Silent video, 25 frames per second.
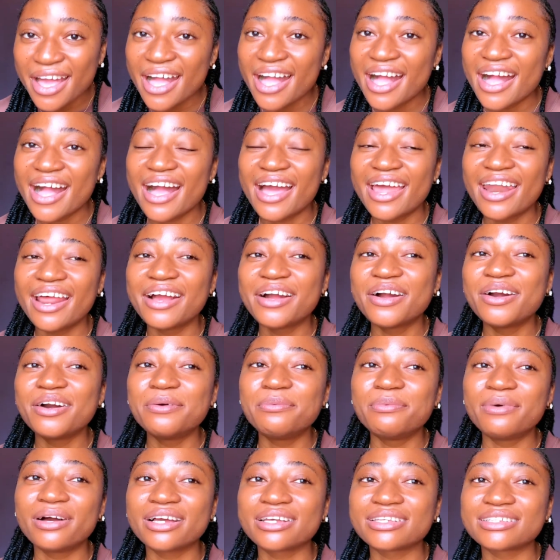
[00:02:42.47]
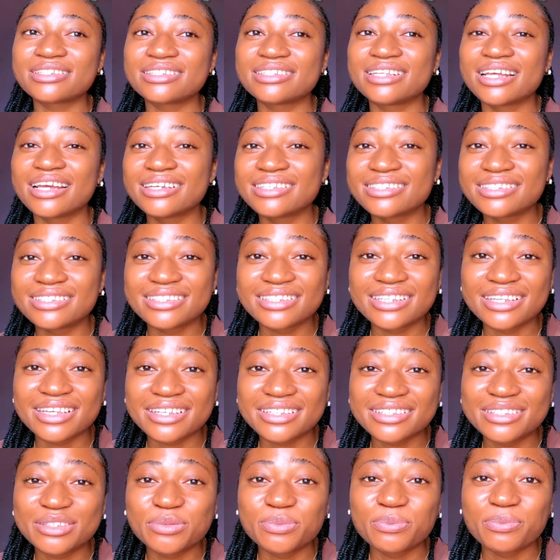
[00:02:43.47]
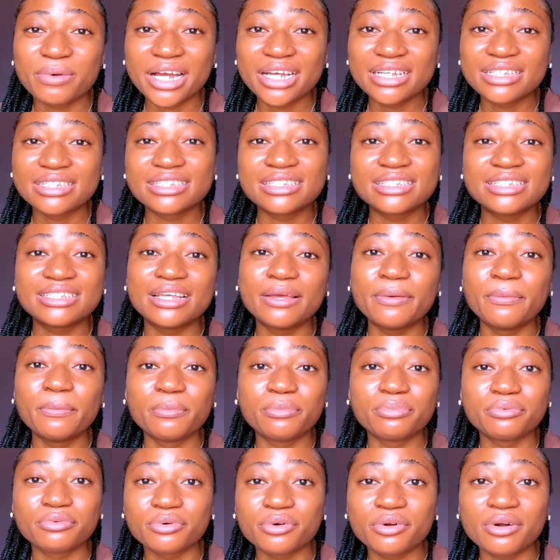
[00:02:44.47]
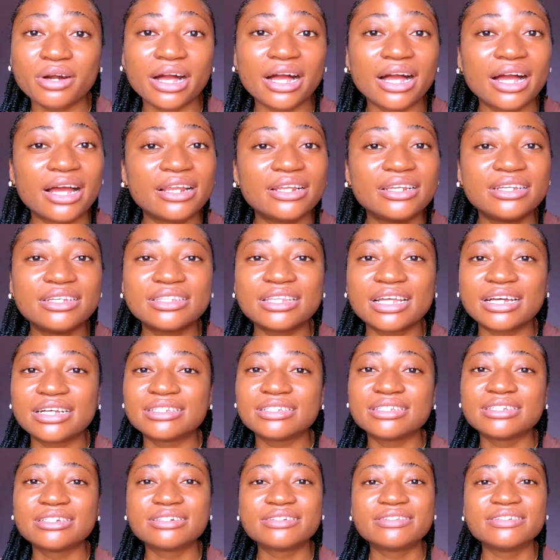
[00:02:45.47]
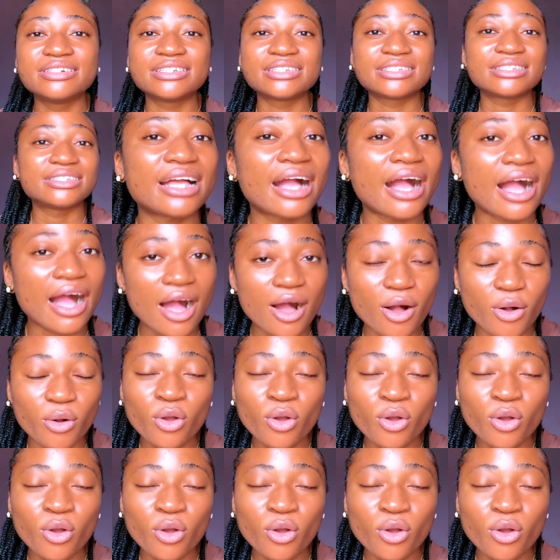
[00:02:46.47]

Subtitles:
and I go back the next day to buy the same book, and it has increased. How?